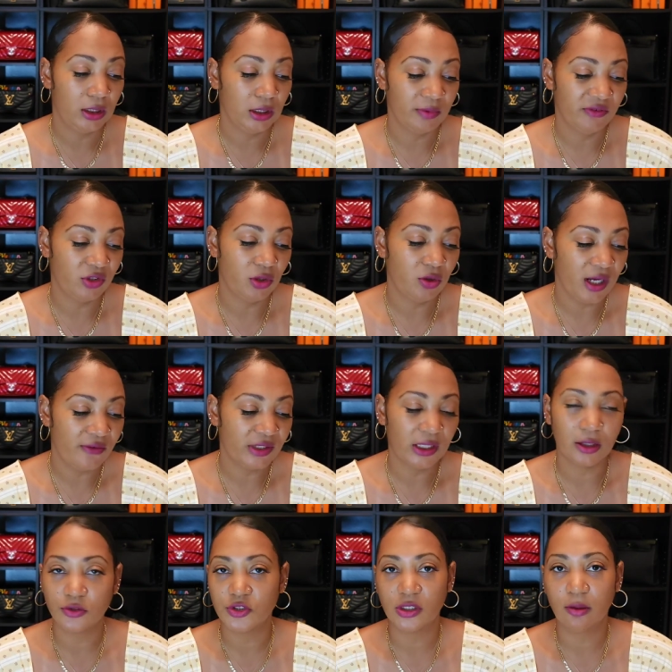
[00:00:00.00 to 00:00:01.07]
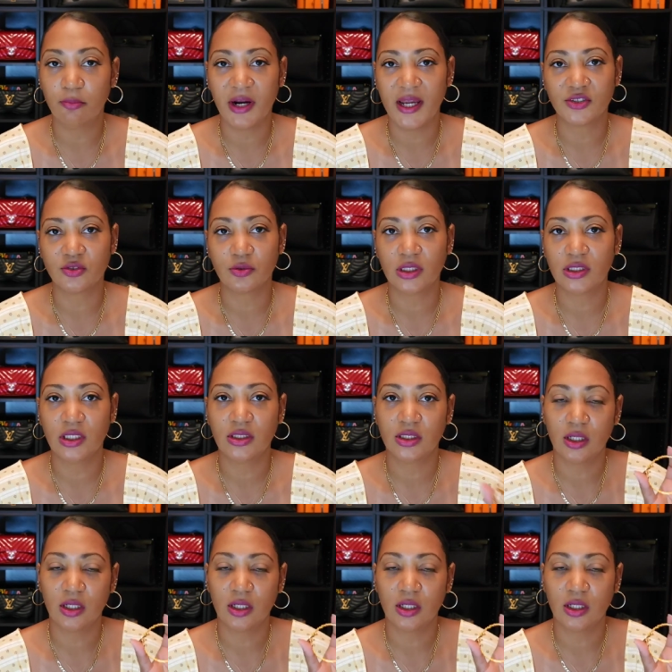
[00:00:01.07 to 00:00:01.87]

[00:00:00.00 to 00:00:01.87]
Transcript: If you don't have an allergy to brass or anything,